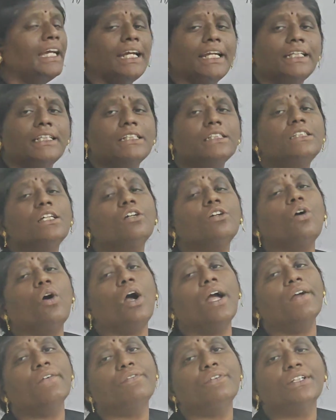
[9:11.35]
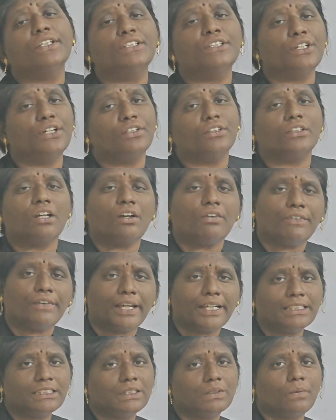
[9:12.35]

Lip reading: It is a coefficient of x